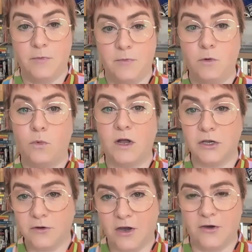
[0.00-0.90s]
But 1
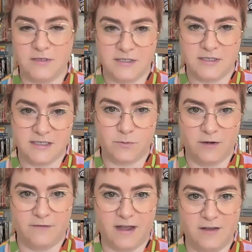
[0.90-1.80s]
year ago, it was
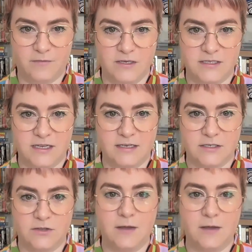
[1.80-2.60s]
6.5%.